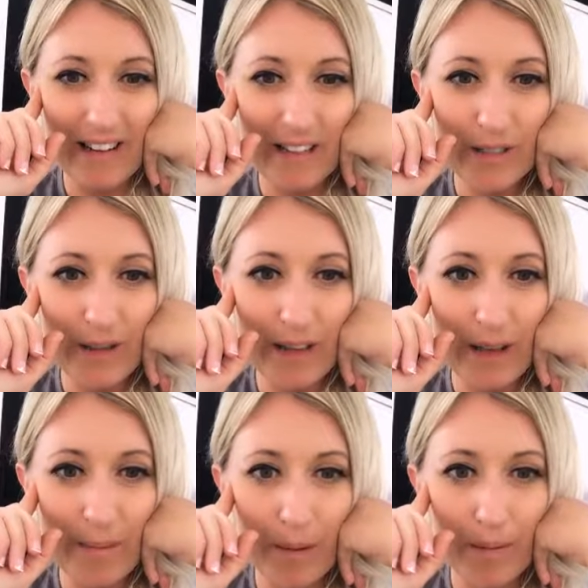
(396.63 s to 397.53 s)
It's
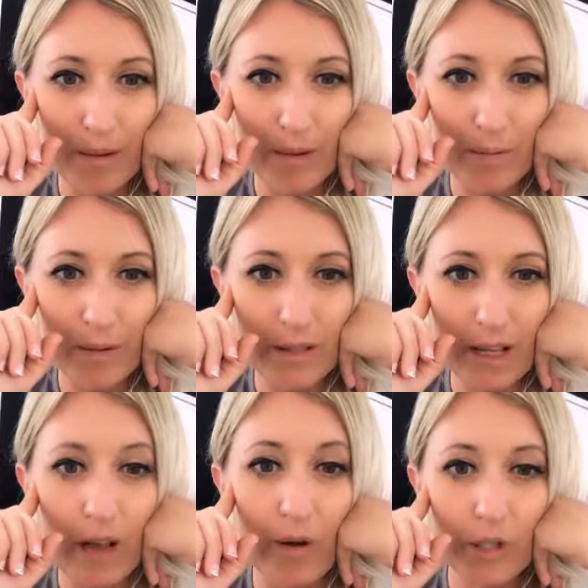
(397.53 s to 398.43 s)
okay. My brother's
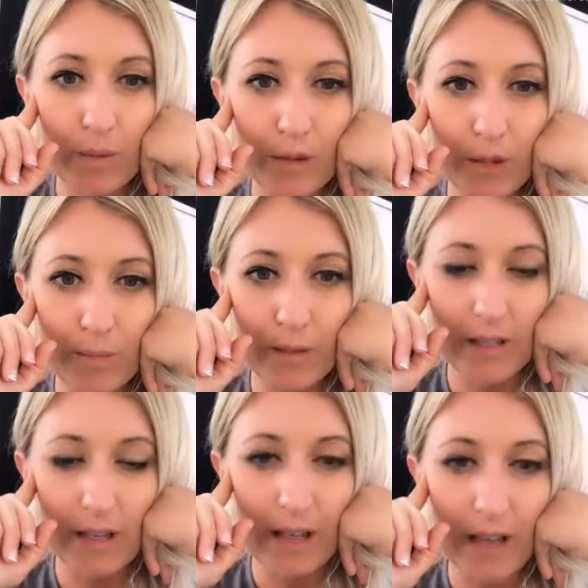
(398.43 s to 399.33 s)
birthday. Oh, it's your brother's
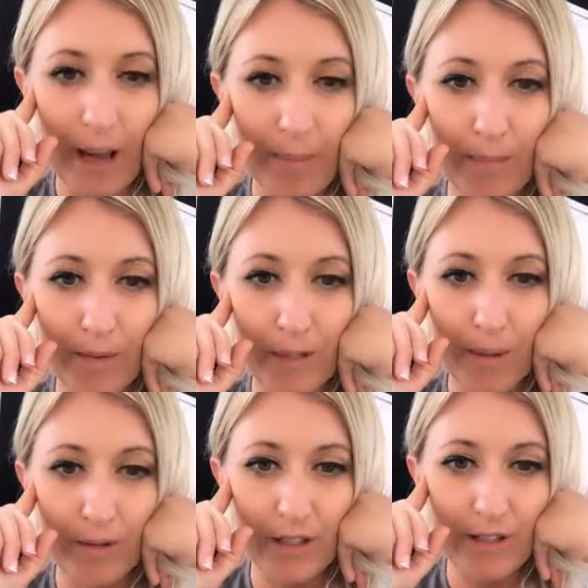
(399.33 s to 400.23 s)
birthday? Happy birthday,
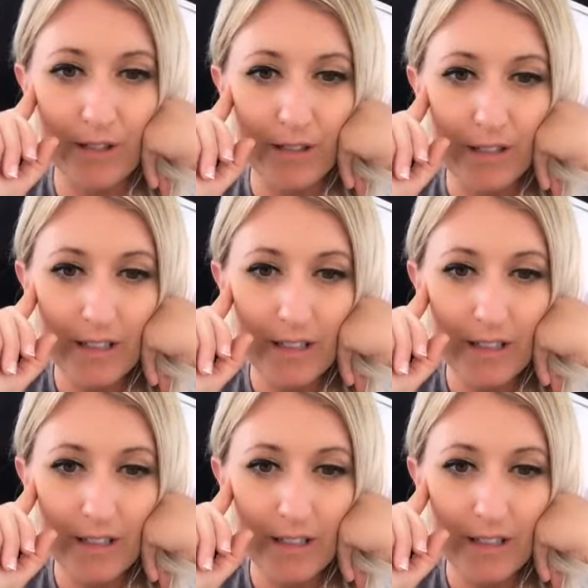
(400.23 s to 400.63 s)
brother.